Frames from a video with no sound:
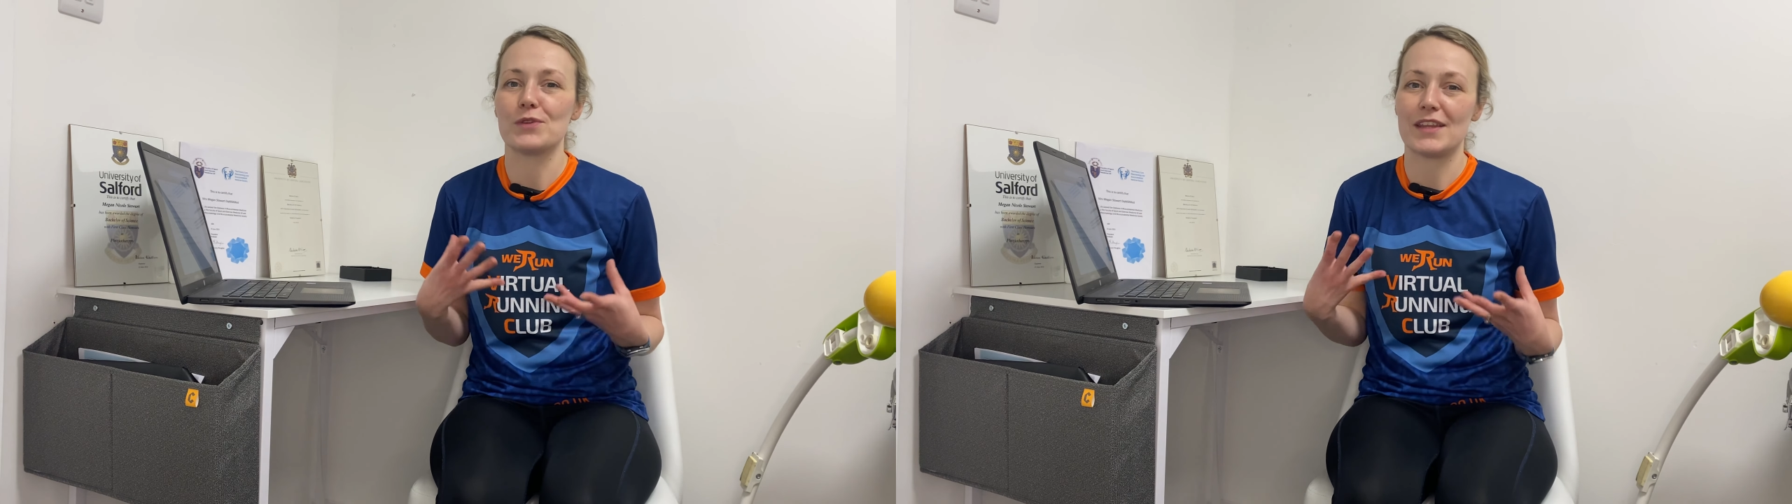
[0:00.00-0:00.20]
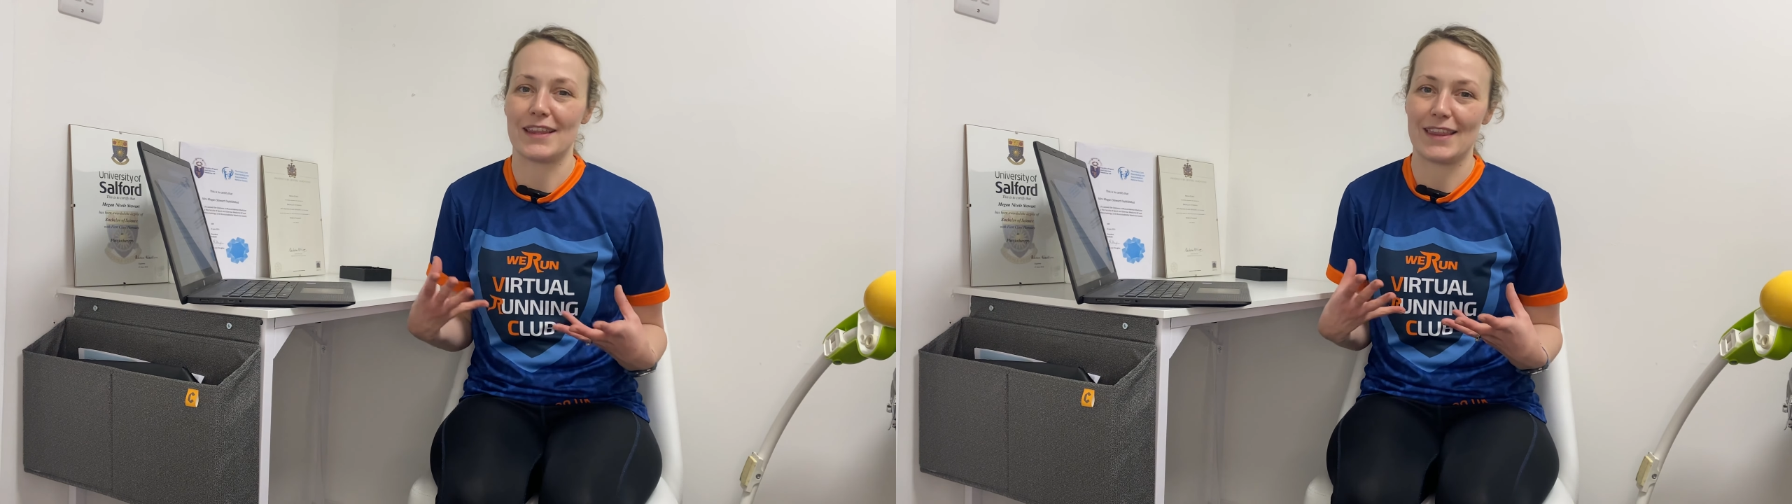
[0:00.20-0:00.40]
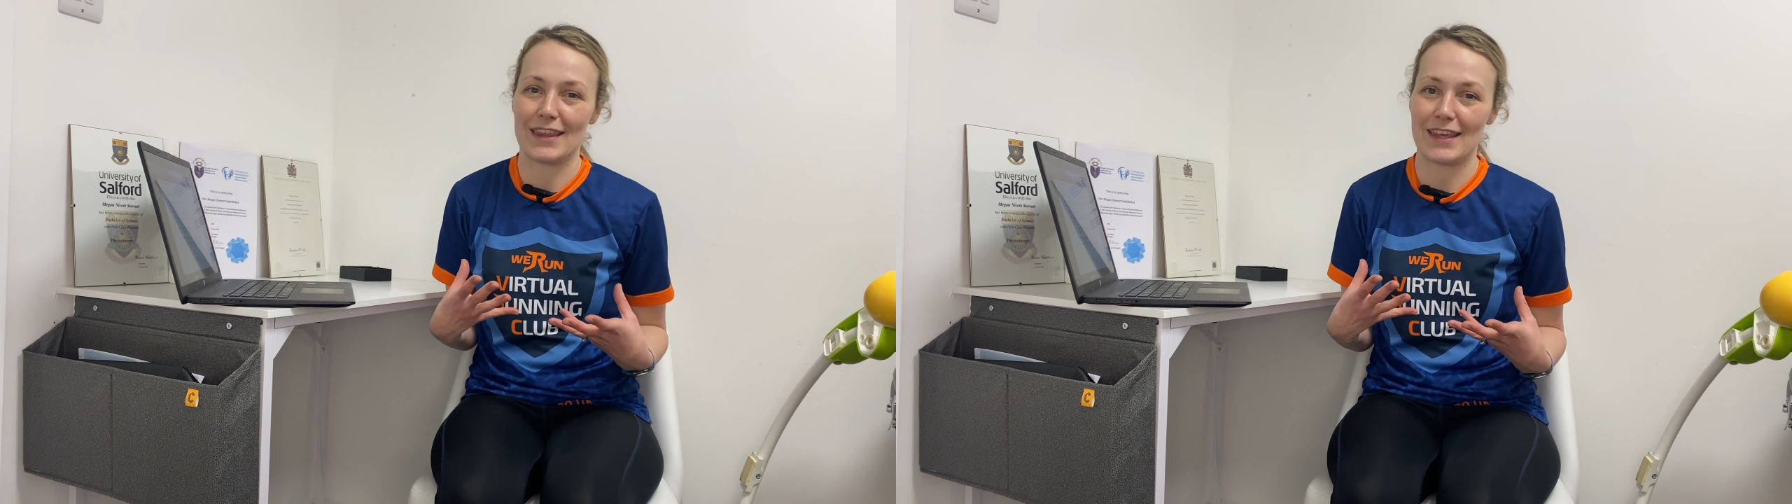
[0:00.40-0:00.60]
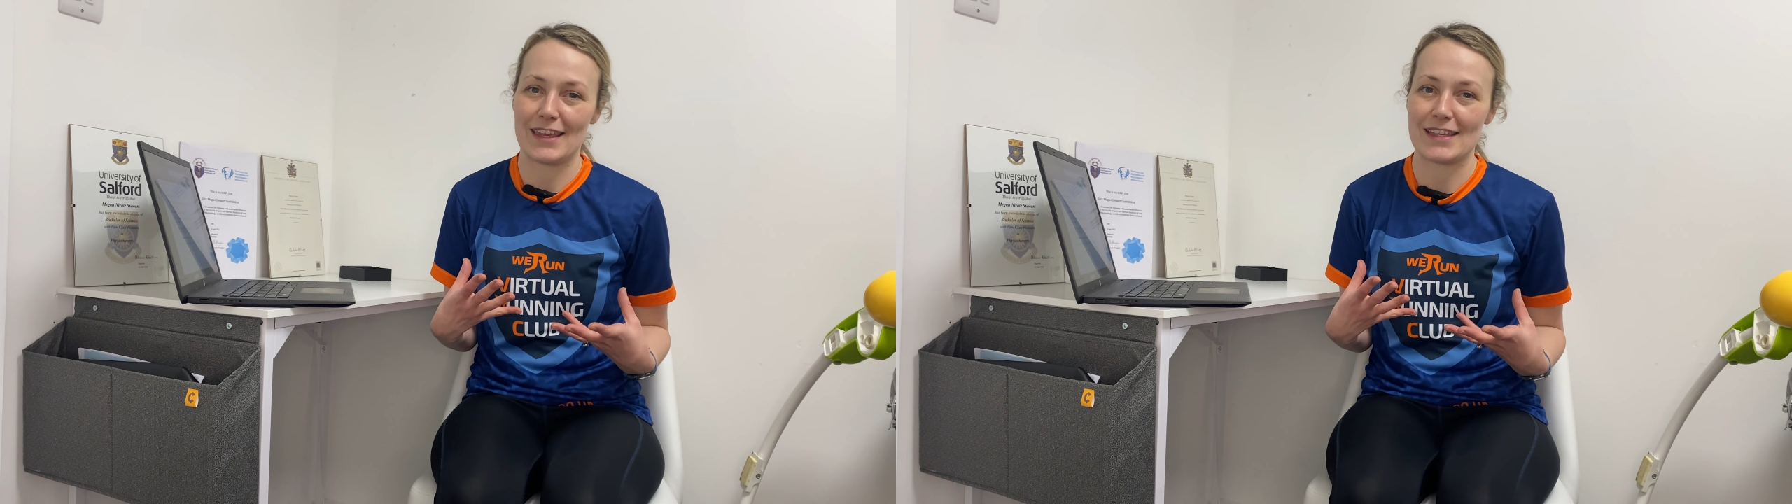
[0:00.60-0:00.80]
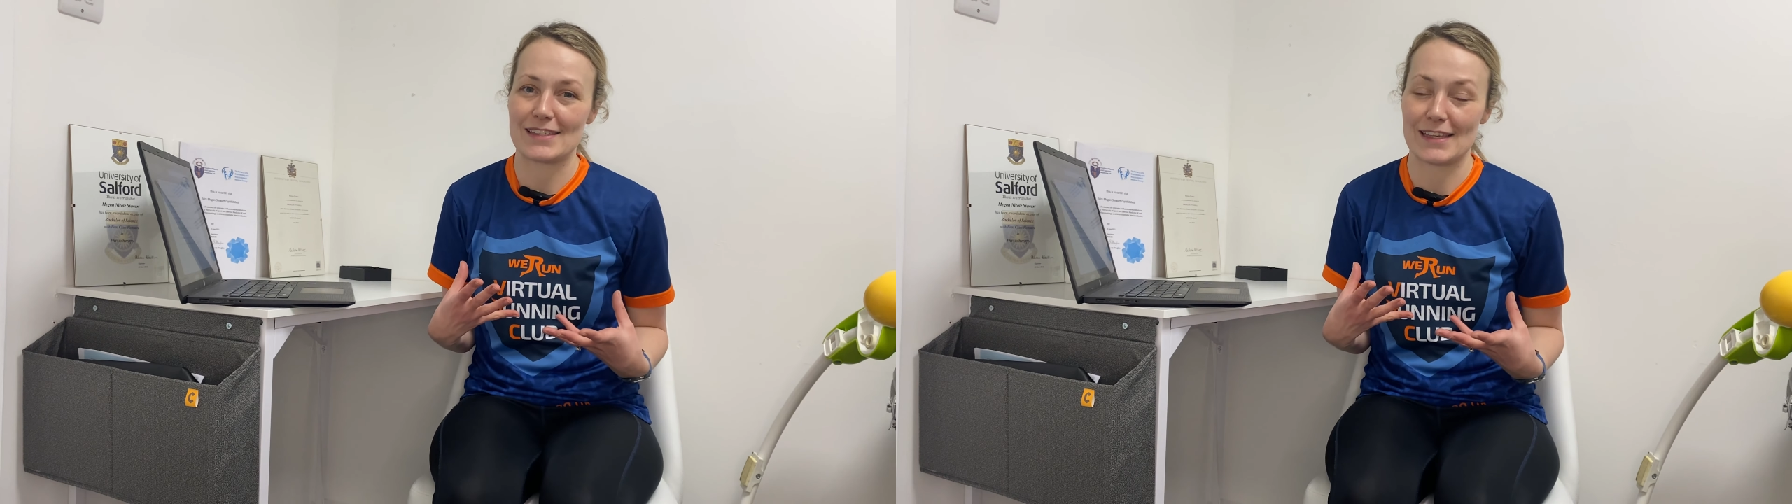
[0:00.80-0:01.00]
within
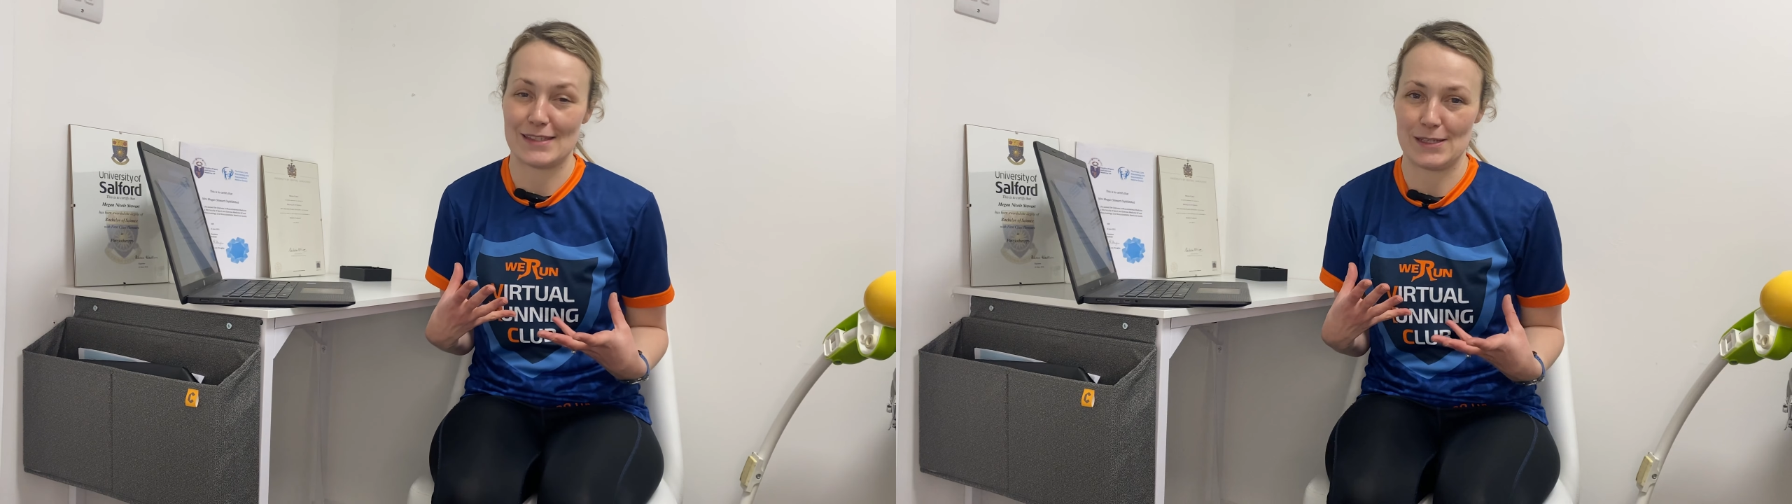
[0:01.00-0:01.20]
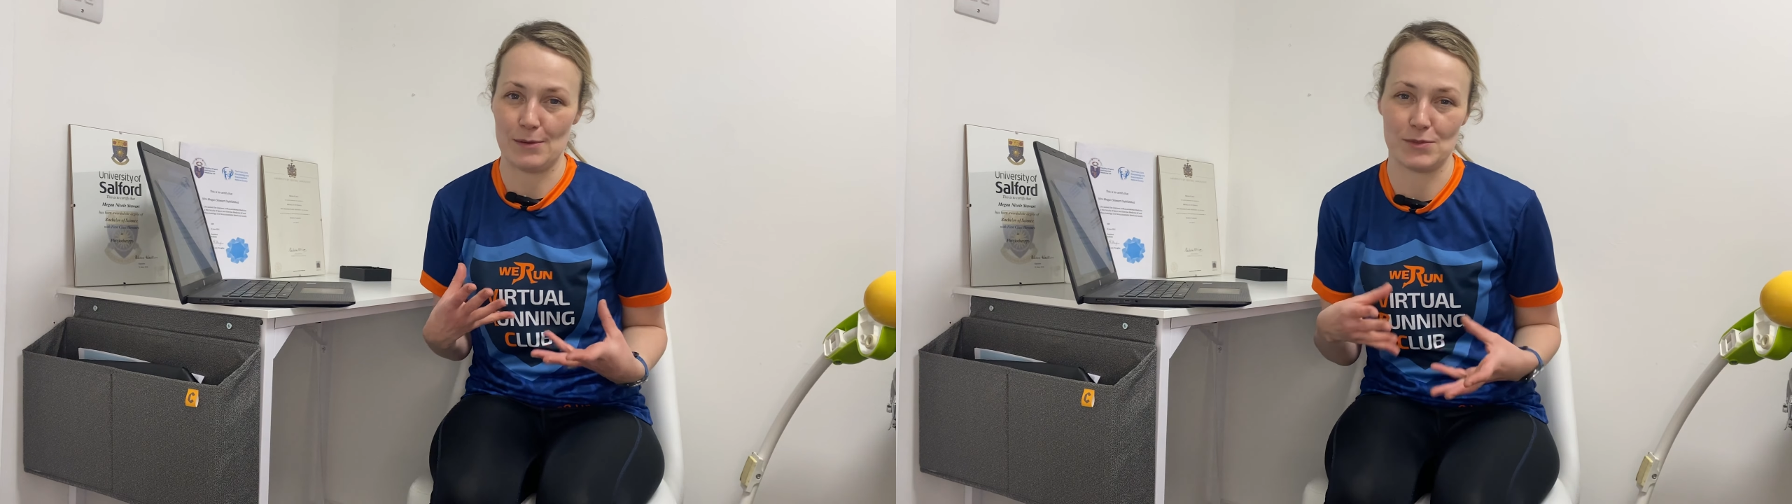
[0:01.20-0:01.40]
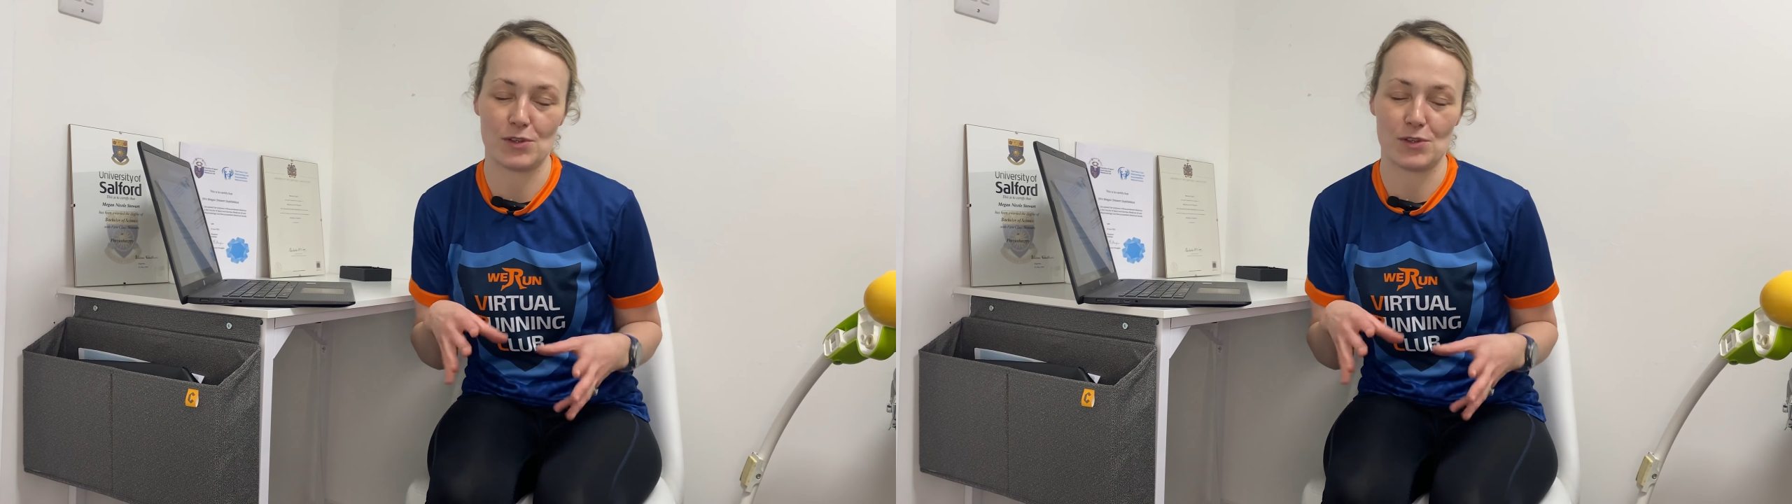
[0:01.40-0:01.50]
the system.